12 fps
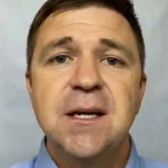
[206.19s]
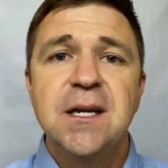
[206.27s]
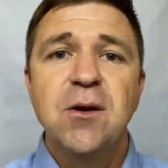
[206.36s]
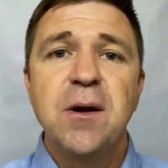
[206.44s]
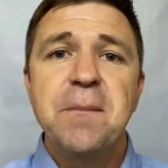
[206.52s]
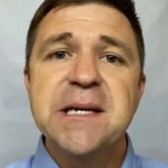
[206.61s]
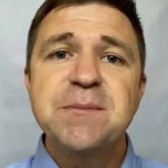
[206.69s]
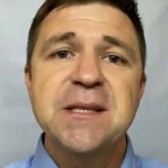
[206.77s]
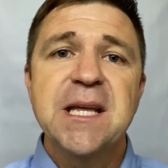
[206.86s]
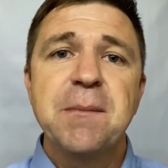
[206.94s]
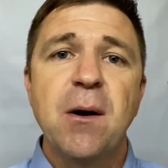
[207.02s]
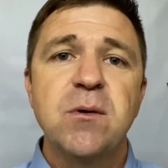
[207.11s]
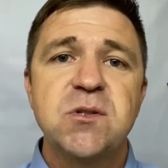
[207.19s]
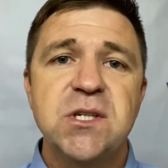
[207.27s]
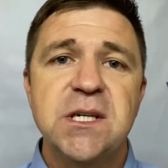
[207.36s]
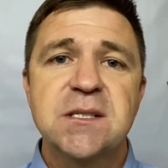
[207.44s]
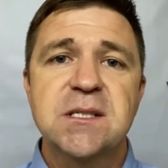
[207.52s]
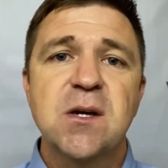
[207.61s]
You know, it makes me think about what
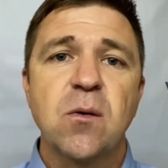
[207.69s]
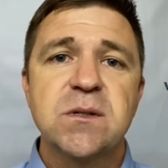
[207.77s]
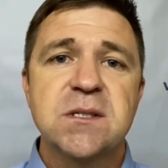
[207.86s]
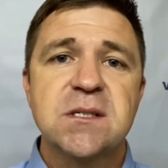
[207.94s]
Jesus told his